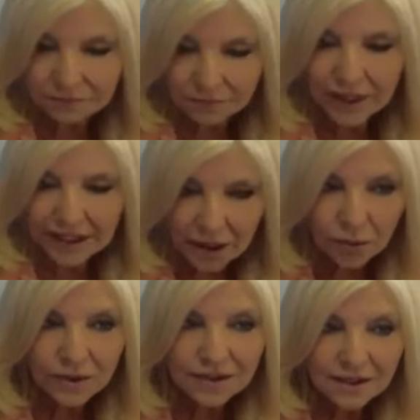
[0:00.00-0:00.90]
We know
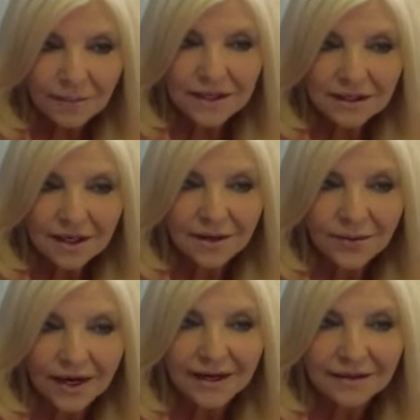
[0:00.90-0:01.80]
when something's not
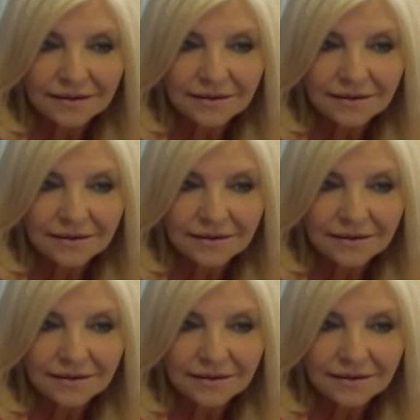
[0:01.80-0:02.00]
right.